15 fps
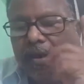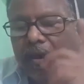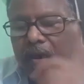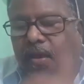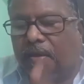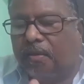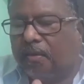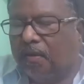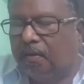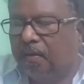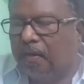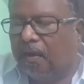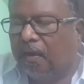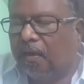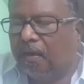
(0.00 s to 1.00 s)
it
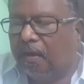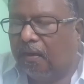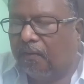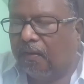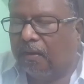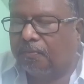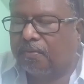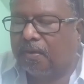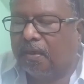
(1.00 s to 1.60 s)
develops.